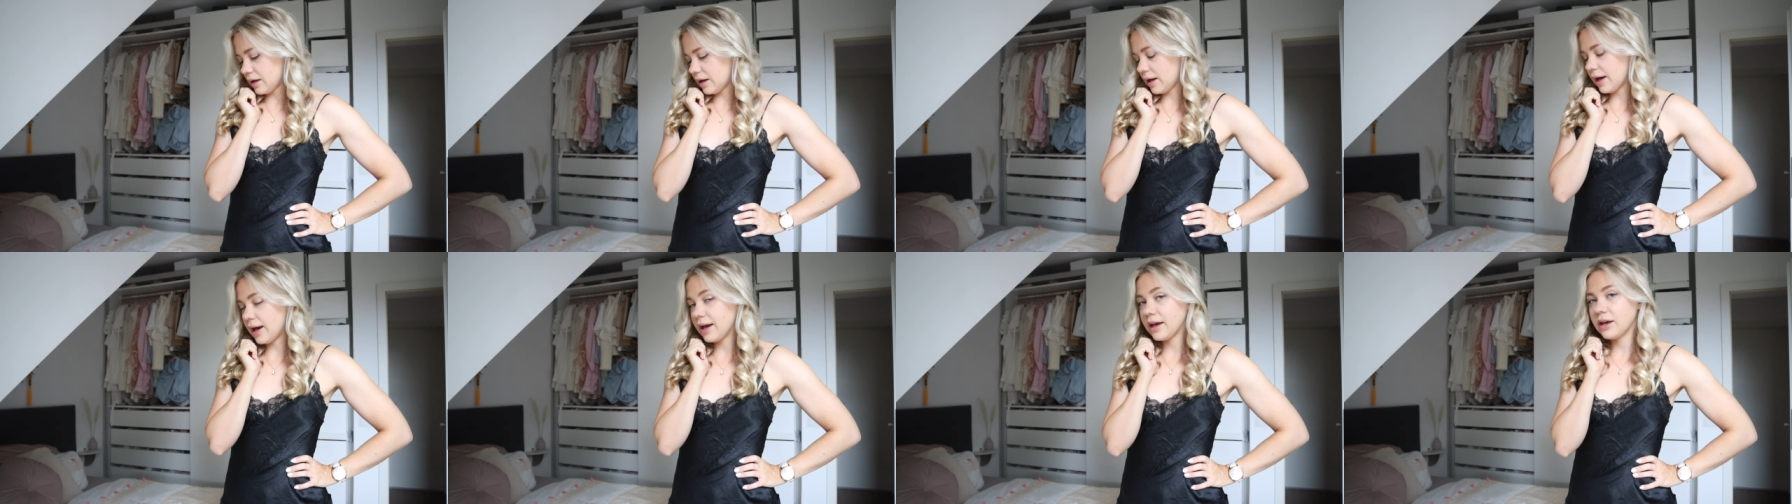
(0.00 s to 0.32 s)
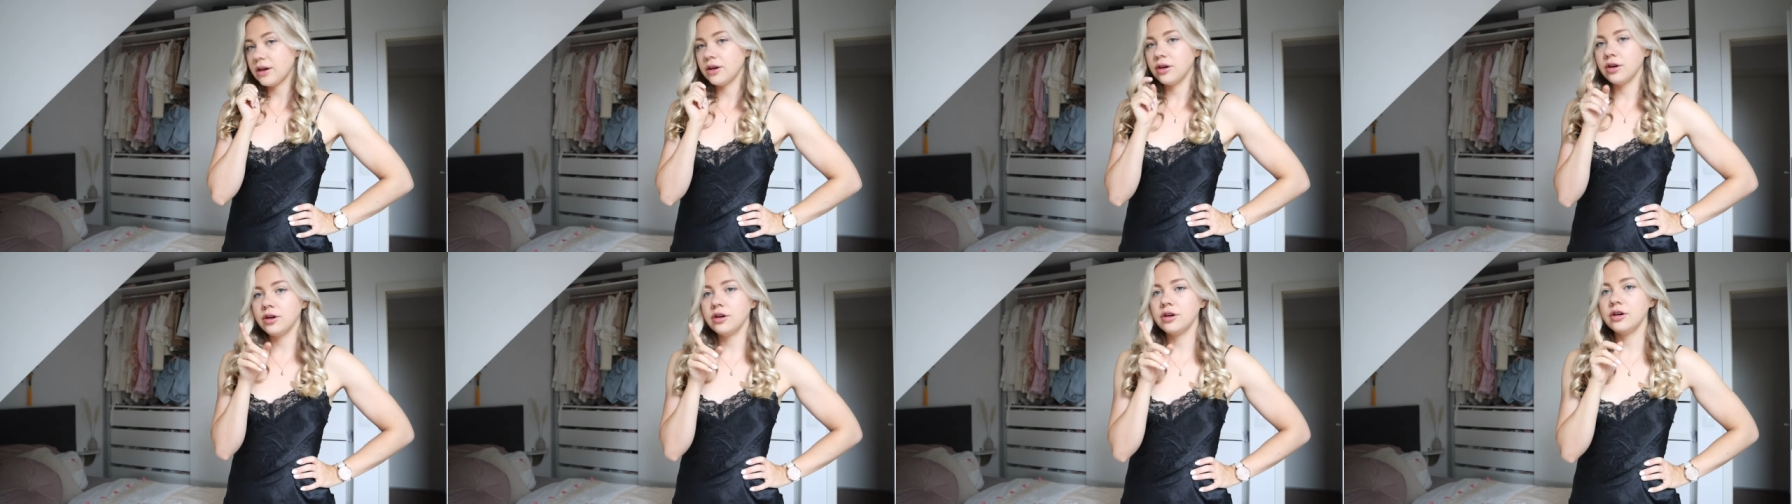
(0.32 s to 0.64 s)
I
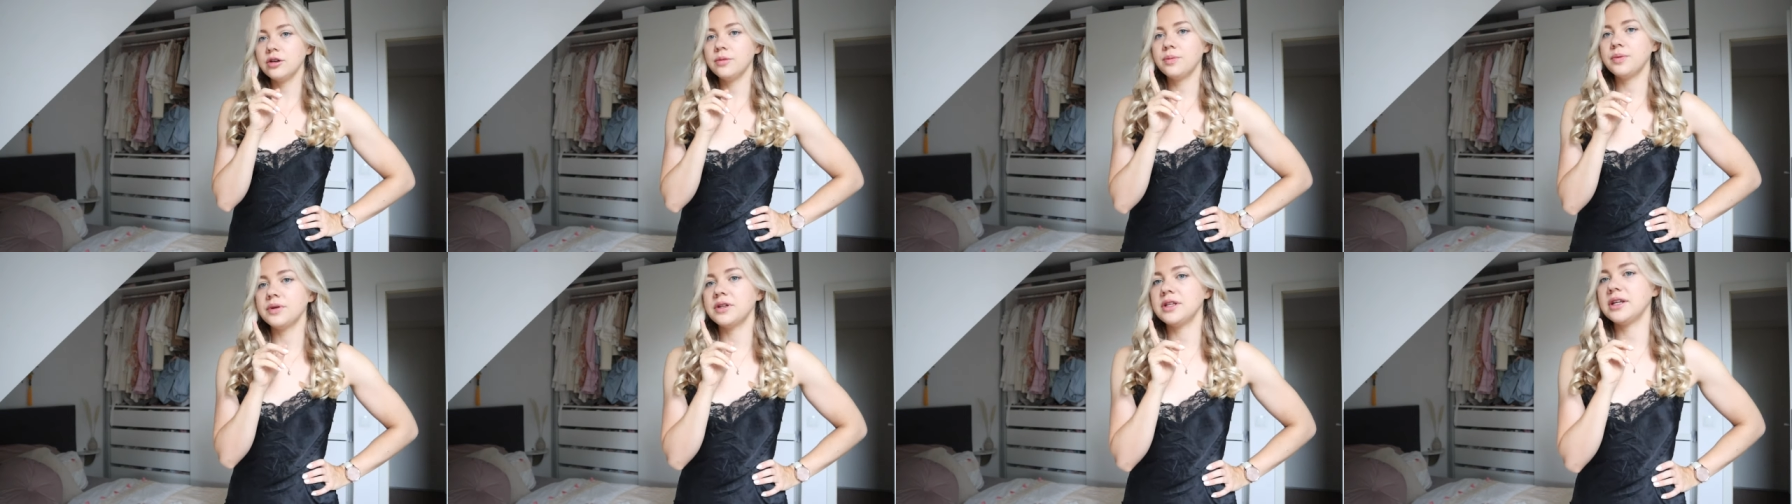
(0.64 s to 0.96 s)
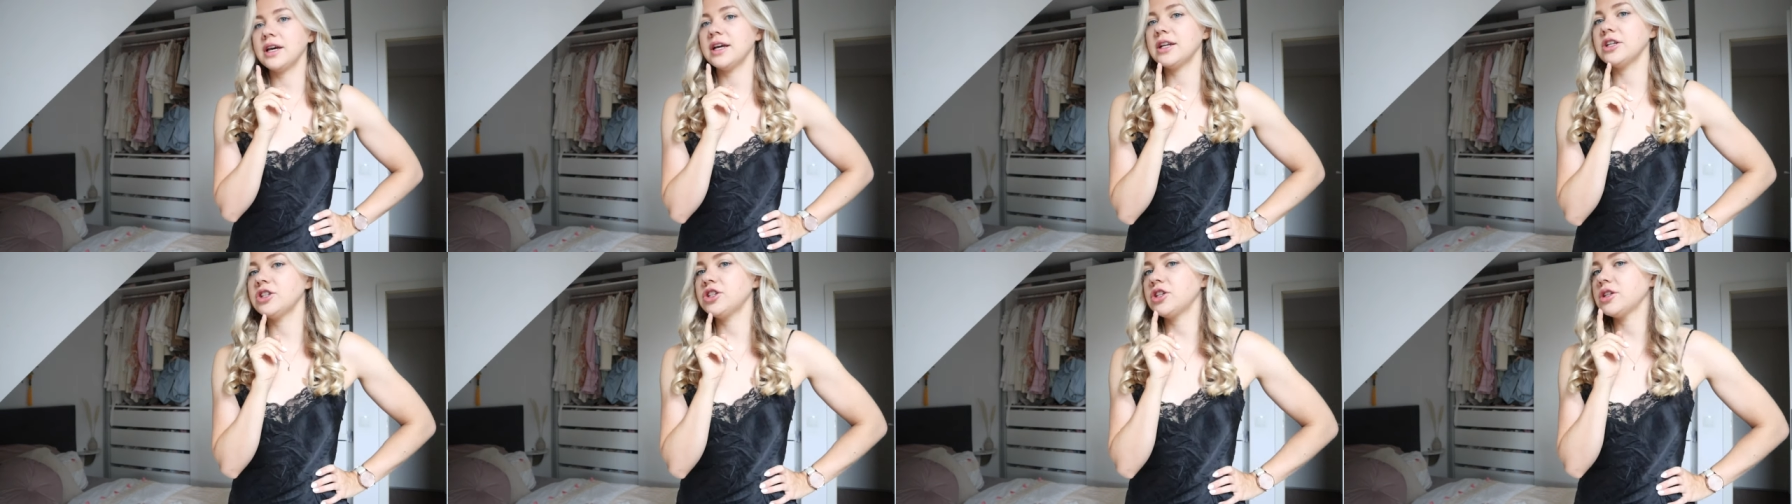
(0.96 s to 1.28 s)
could
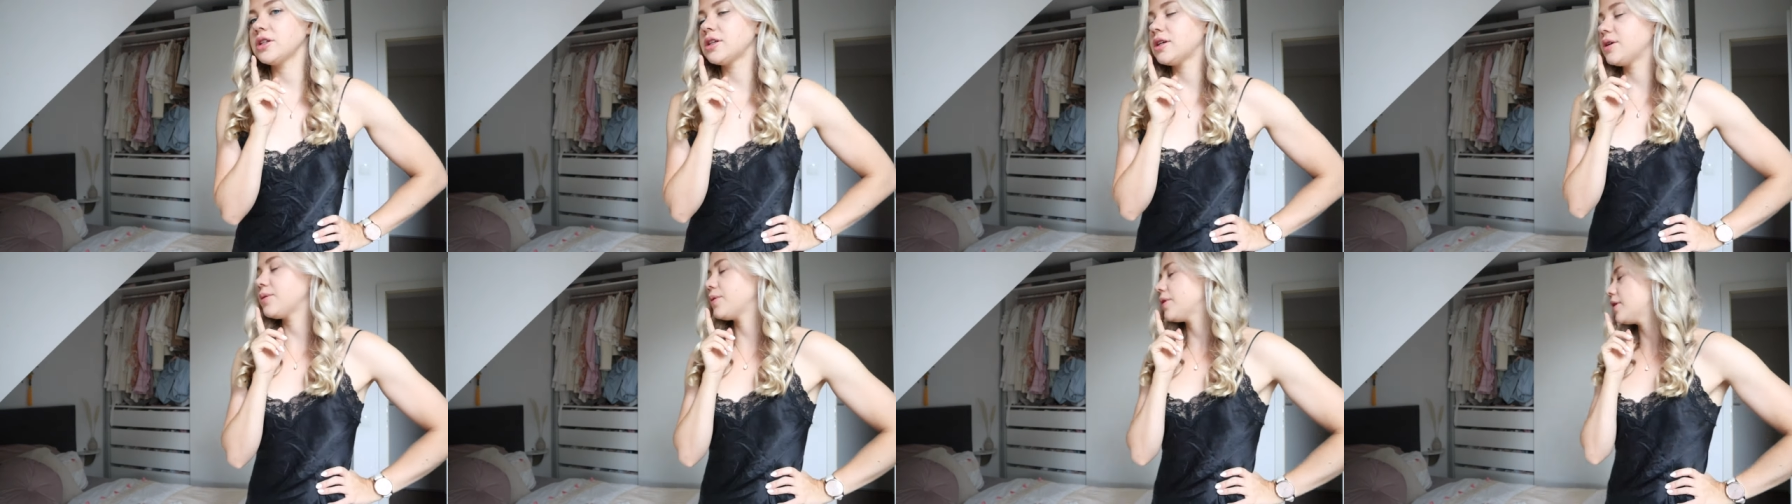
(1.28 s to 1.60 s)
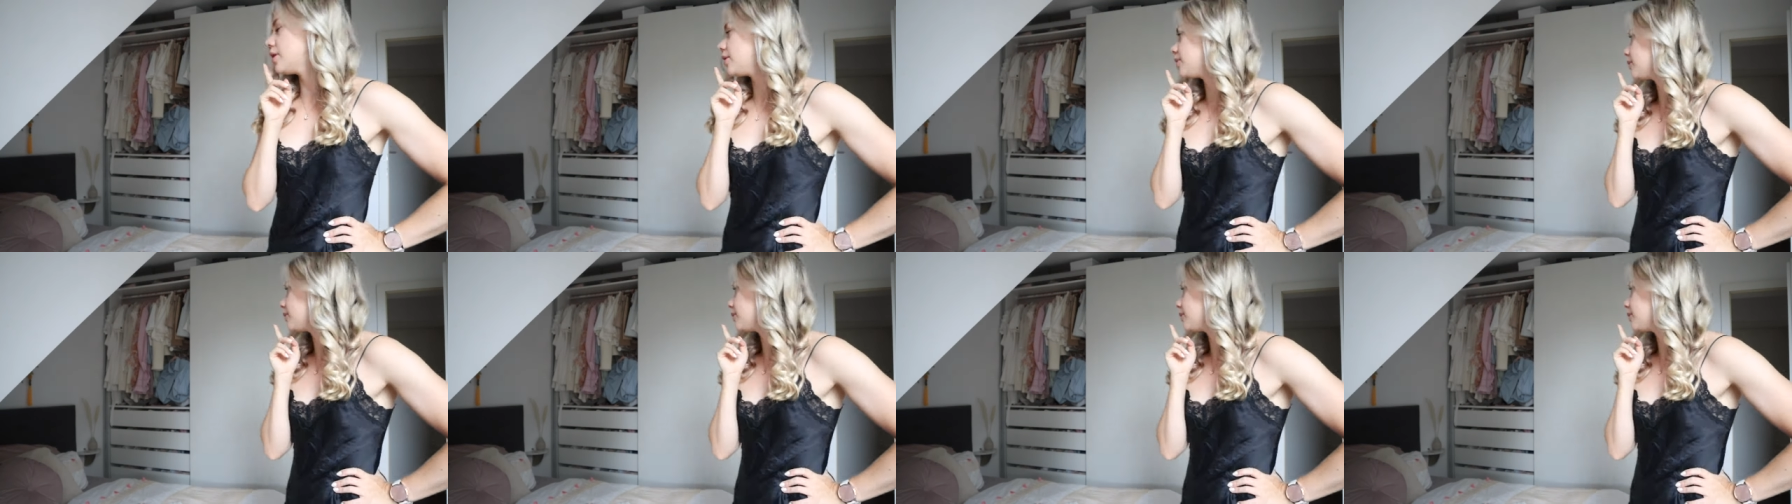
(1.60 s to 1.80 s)
potentially wear